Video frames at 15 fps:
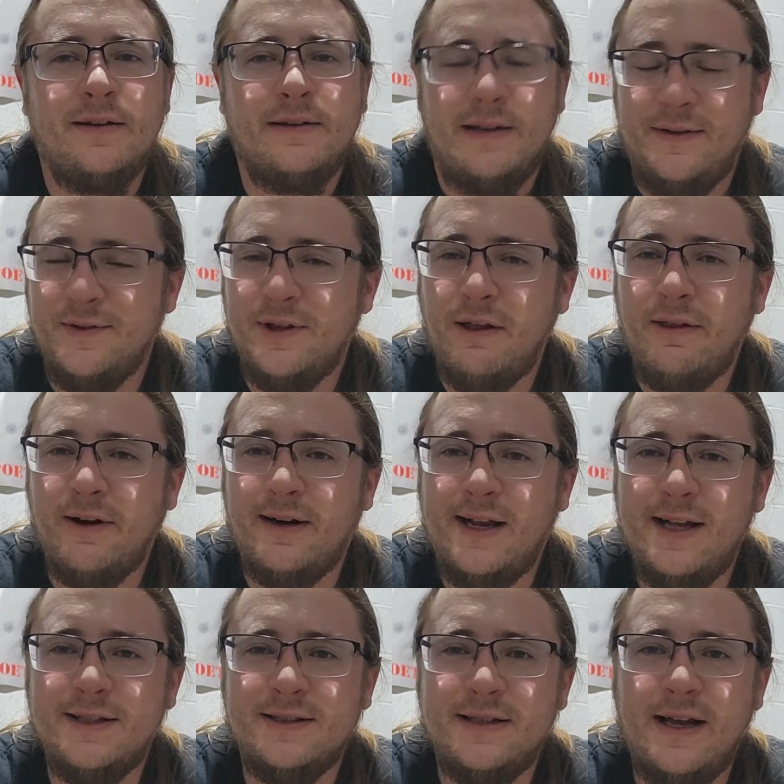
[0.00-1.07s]
Even though they're
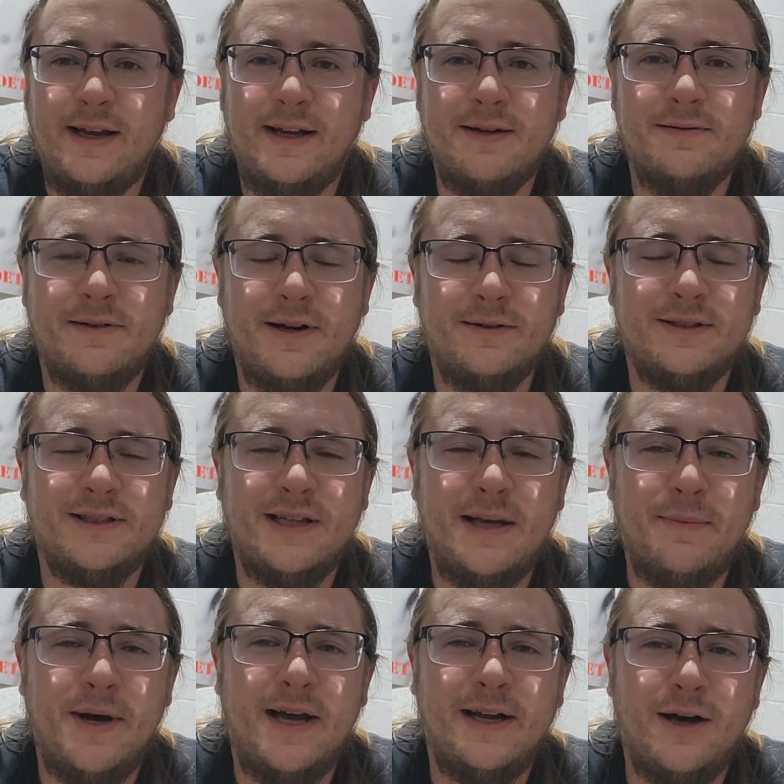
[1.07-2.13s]
kids, they're
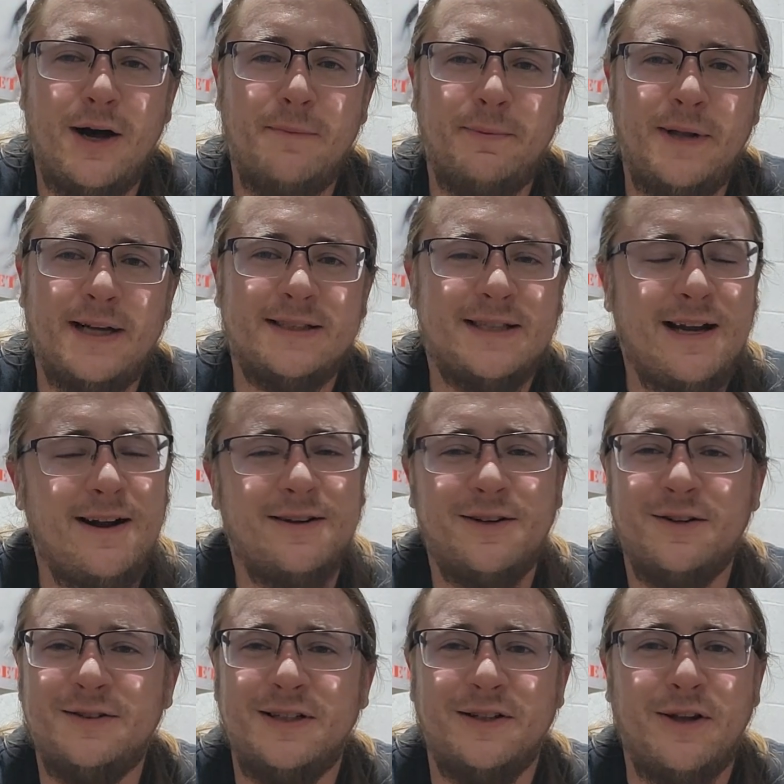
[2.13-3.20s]
semi-complex
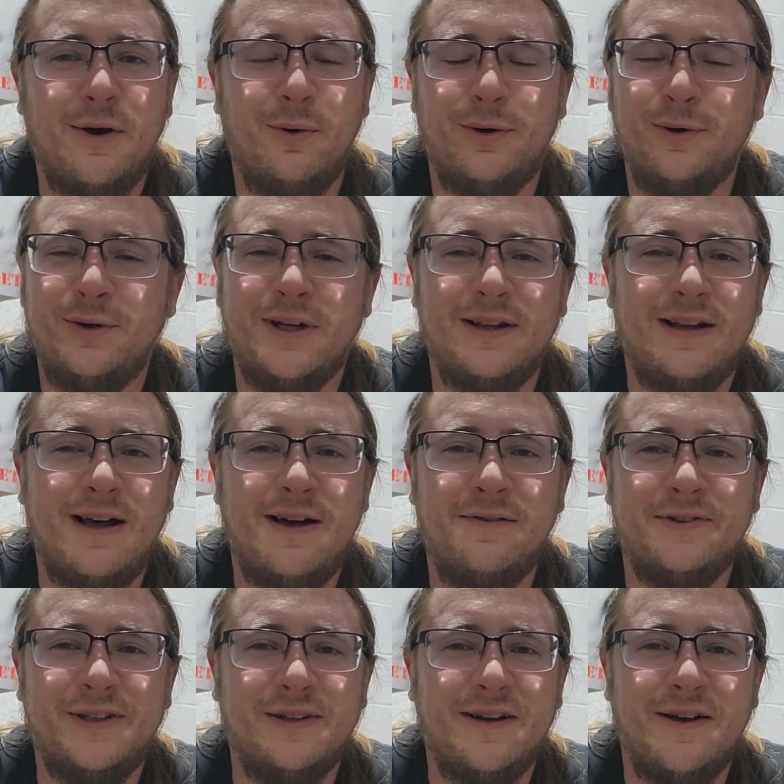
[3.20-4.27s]
characters. You know who you love
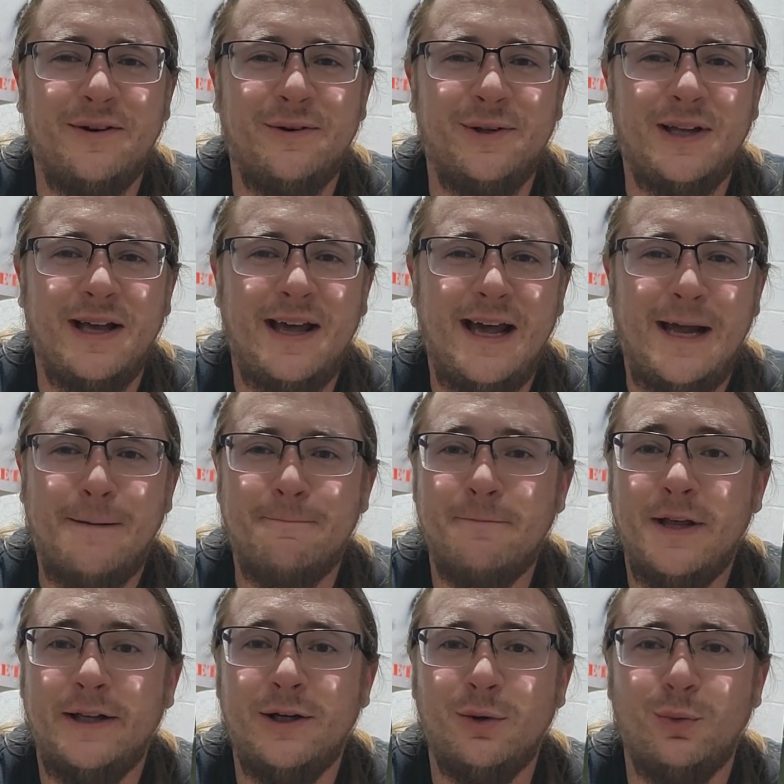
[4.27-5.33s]
and you know who you hate.
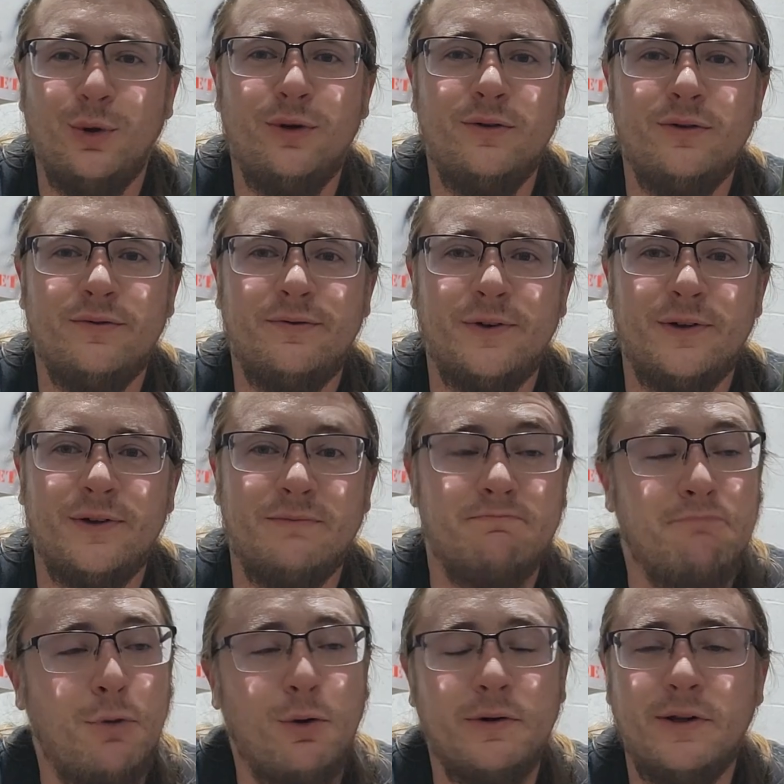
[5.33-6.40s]
And you're rooting for
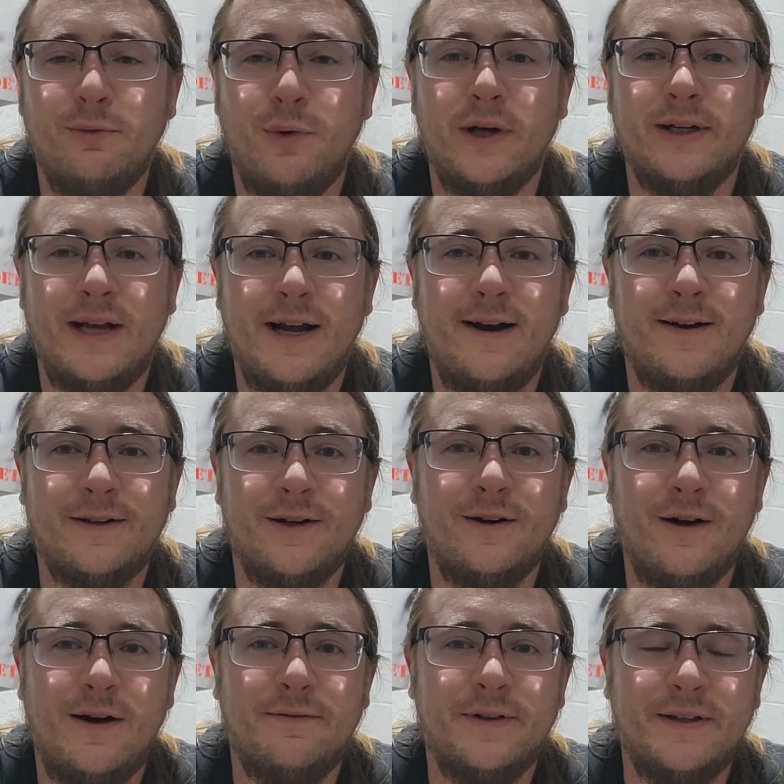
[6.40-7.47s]
more than one
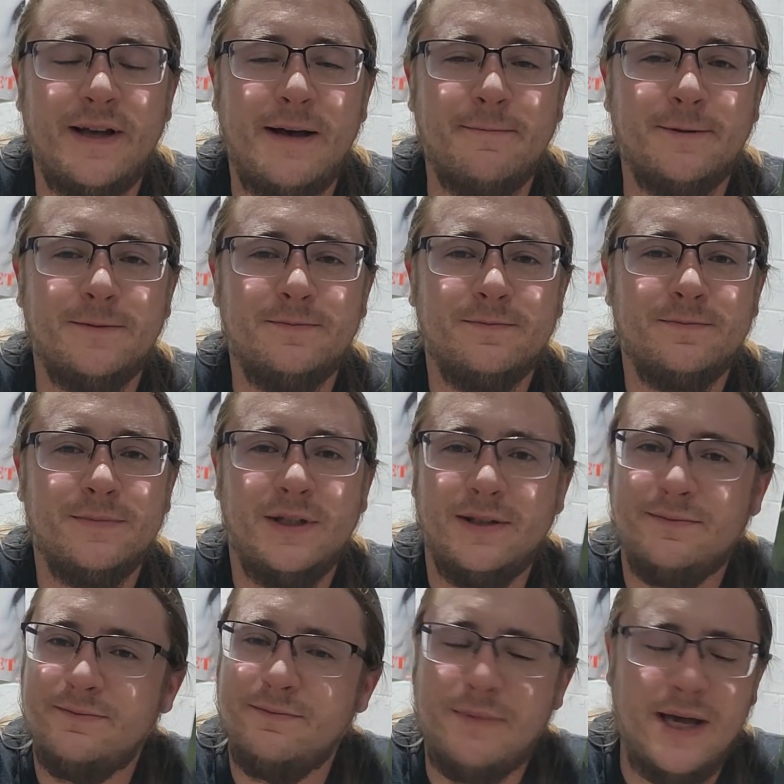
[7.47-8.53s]
character oftentimes.
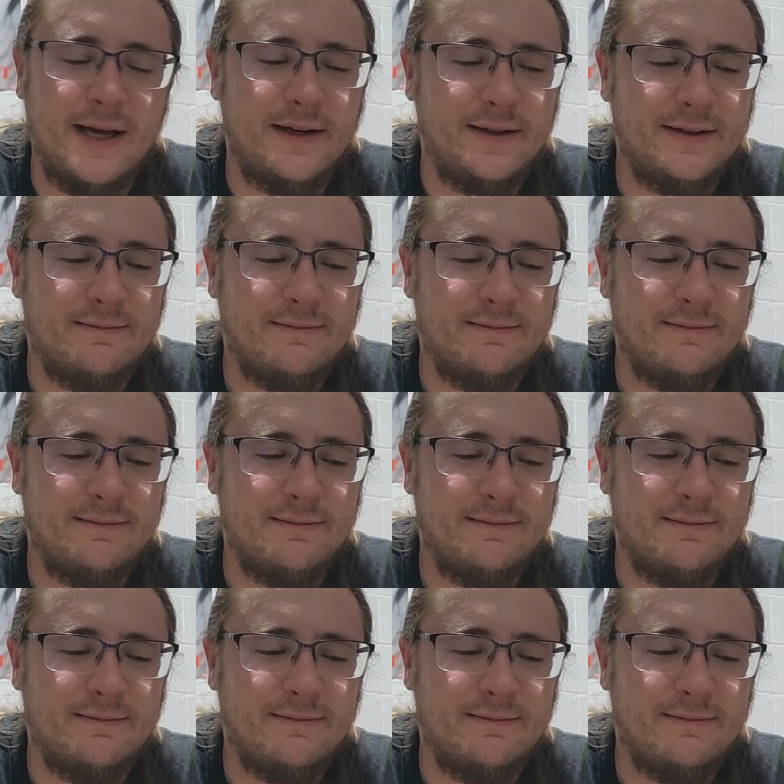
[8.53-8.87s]
Man,